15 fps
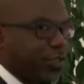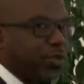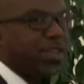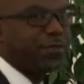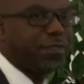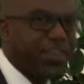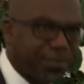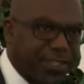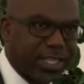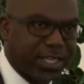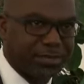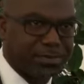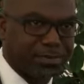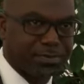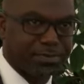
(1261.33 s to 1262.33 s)
350.
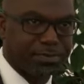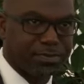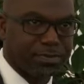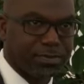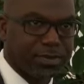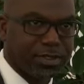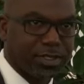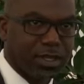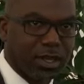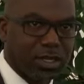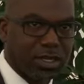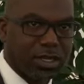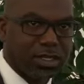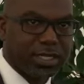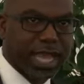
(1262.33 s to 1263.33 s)

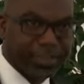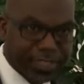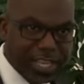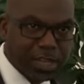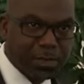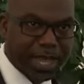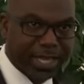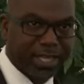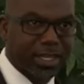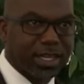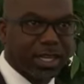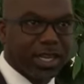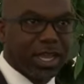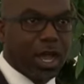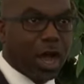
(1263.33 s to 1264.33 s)
Now think about it.
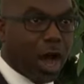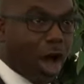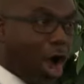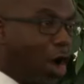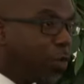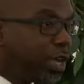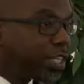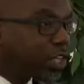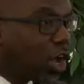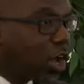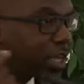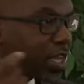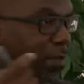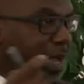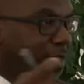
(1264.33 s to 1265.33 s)
Are we
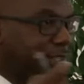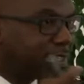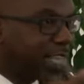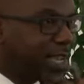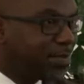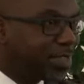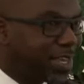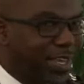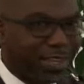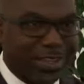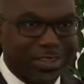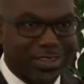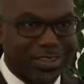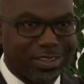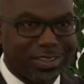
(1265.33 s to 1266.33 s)
talking about the same
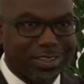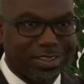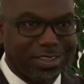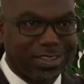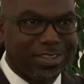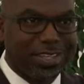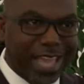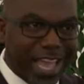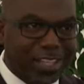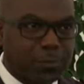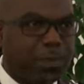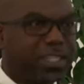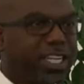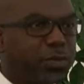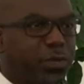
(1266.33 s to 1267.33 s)
thing? Yes,
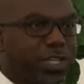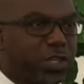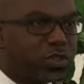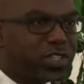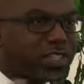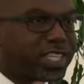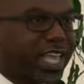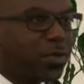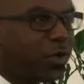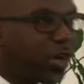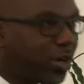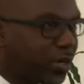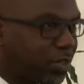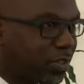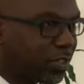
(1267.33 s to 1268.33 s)
but did we use the same
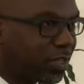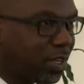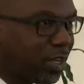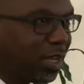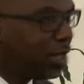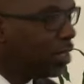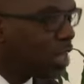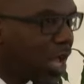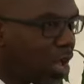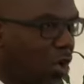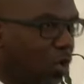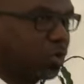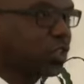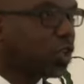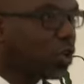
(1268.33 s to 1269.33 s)
words?
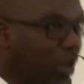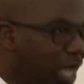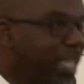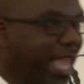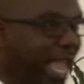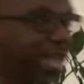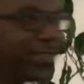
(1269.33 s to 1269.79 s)
No. So again,